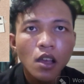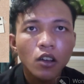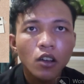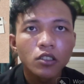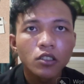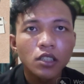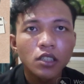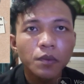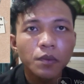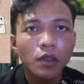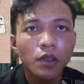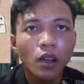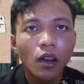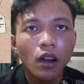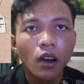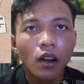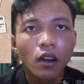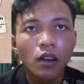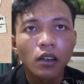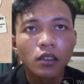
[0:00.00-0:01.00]
Concepts
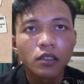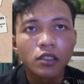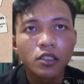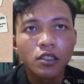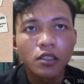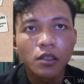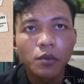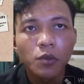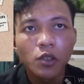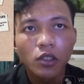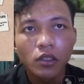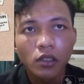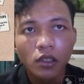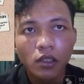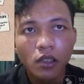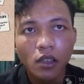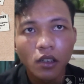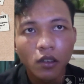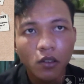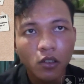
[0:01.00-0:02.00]
are distributed
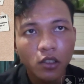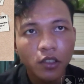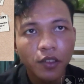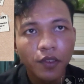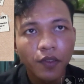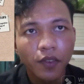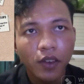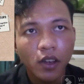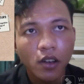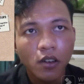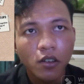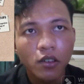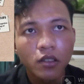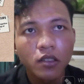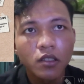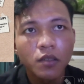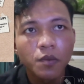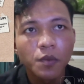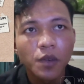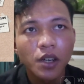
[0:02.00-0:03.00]
across
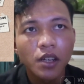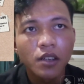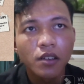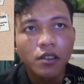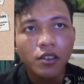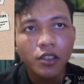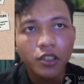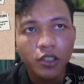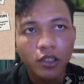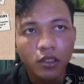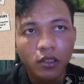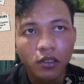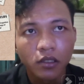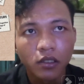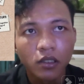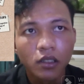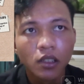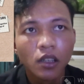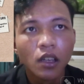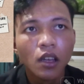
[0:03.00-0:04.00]
various brain regions,
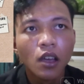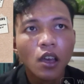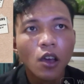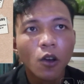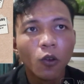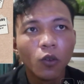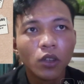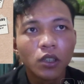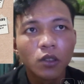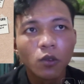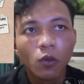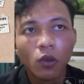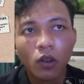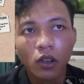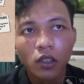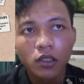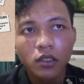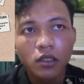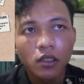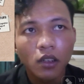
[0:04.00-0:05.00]
with
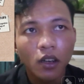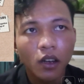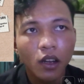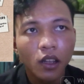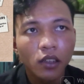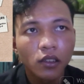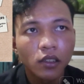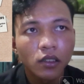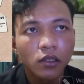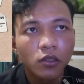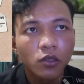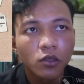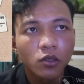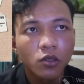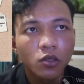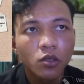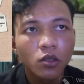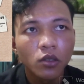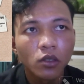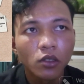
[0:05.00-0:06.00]
words related to
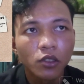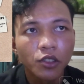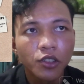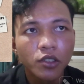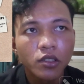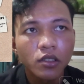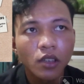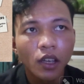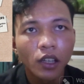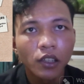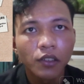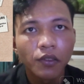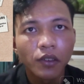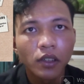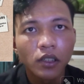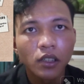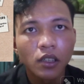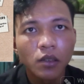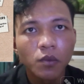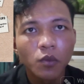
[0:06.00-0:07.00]
tool use
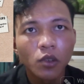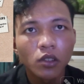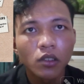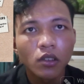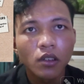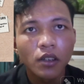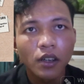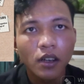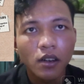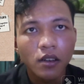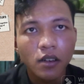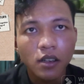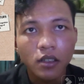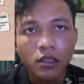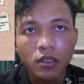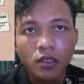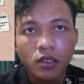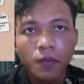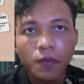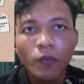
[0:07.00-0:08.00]
activating motoric
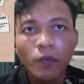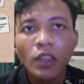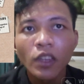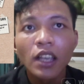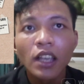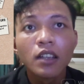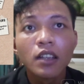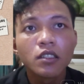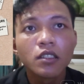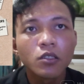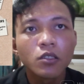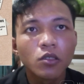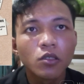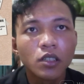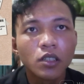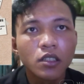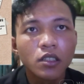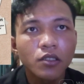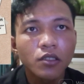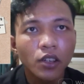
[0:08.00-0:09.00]
areas.
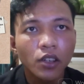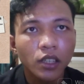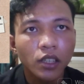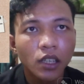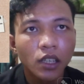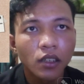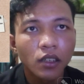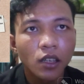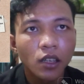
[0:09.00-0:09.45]
Studies tracking